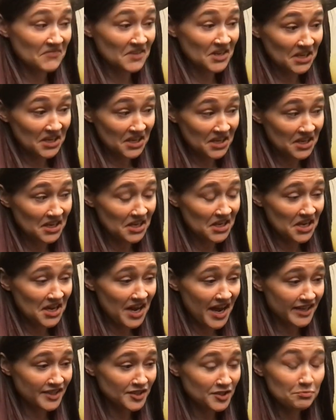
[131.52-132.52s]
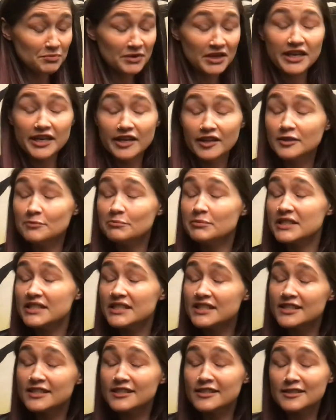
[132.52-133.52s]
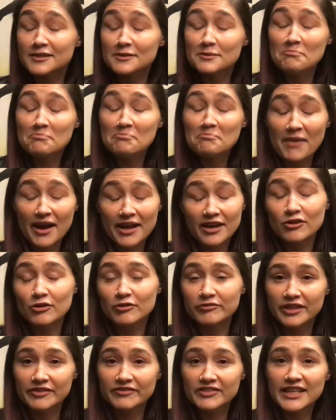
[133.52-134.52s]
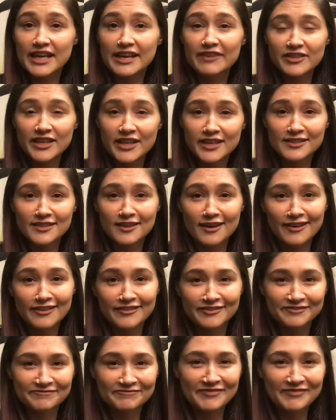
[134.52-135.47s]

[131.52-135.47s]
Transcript: he had to be killed. But um, microwave saved his life.